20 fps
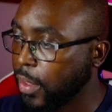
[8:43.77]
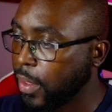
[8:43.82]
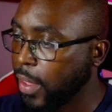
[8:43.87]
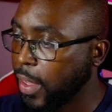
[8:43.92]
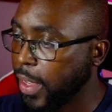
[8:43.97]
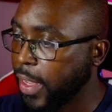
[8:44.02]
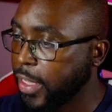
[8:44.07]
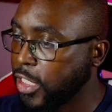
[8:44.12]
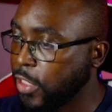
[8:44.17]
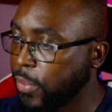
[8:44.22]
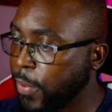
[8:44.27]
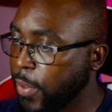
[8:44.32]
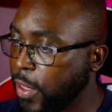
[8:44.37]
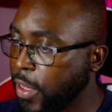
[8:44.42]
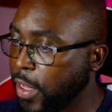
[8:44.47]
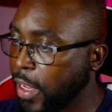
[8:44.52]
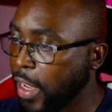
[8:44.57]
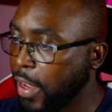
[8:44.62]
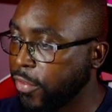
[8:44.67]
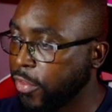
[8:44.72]
I speak
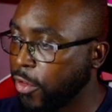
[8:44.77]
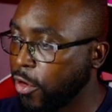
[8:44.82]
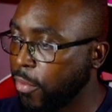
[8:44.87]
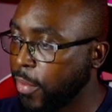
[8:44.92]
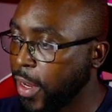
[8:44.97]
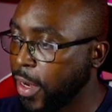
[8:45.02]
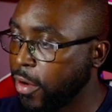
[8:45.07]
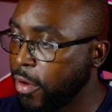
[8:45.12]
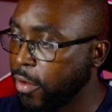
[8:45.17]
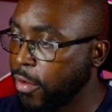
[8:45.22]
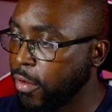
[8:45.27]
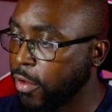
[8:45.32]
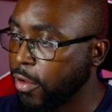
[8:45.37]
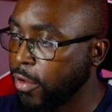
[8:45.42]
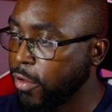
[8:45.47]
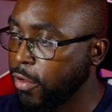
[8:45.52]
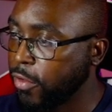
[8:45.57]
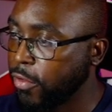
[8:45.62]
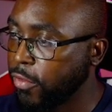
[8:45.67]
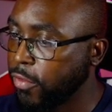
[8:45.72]
after the manner
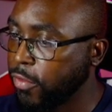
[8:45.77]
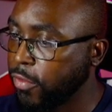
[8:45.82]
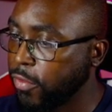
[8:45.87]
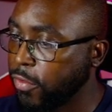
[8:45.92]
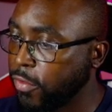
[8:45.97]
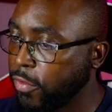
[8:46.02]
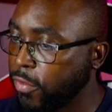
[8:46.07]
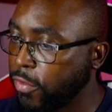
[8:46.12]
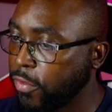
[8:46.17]
of